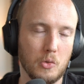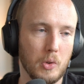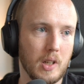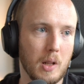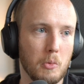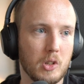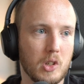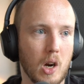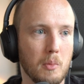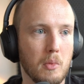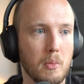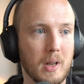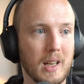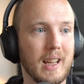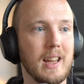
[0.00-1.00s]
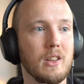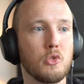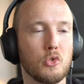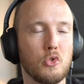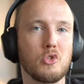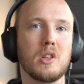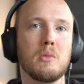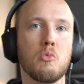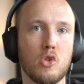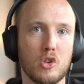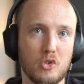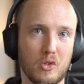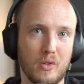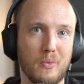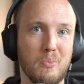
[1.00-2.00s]
doing that with Karma, but like introducing more
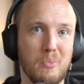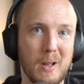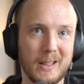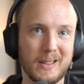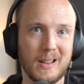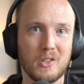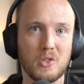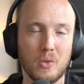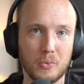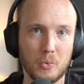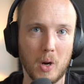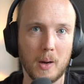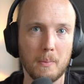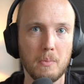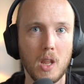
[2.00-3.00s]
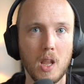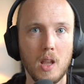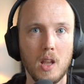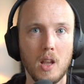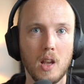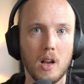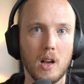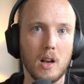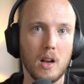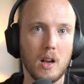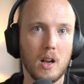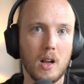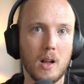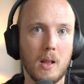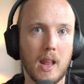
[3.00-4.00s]
sort of beta software,
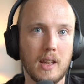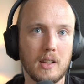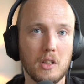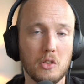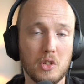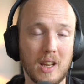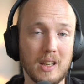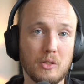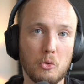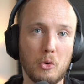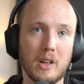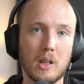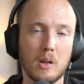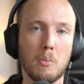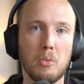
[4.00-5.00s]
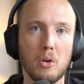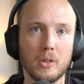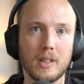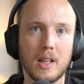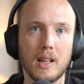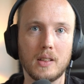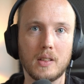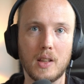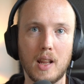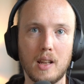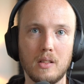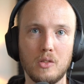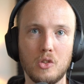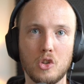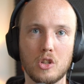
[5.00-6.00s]
and then iterating upon that,
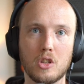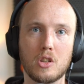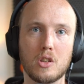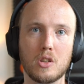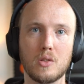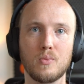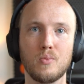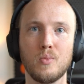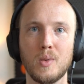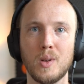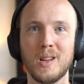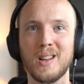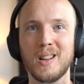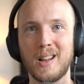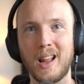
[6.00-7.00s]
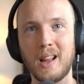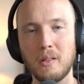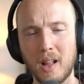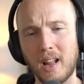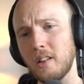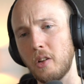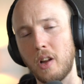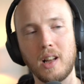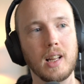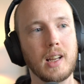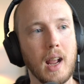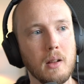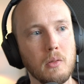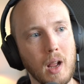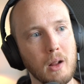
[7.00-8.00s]
and just I don't know, like
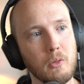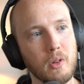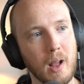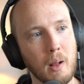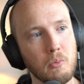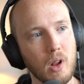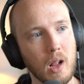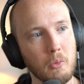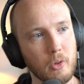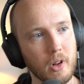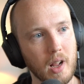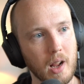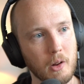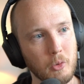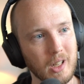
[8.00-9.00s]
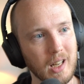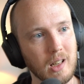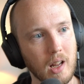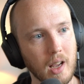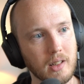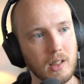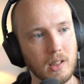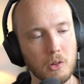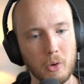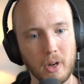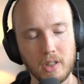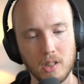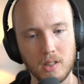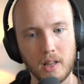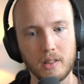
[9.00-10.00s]
I really like the
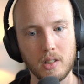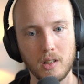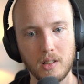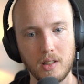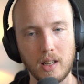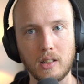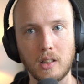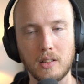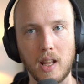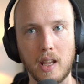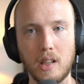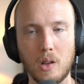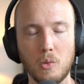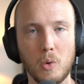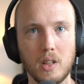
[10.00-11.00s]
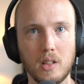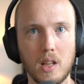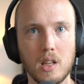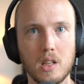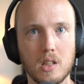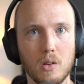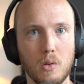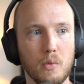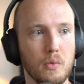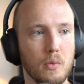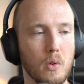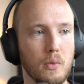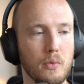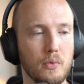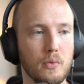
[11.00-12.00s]
direction that they're taking with this of
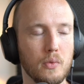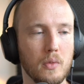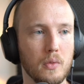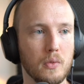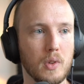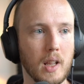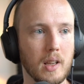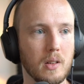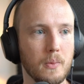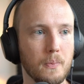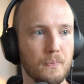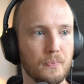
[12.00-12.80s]
like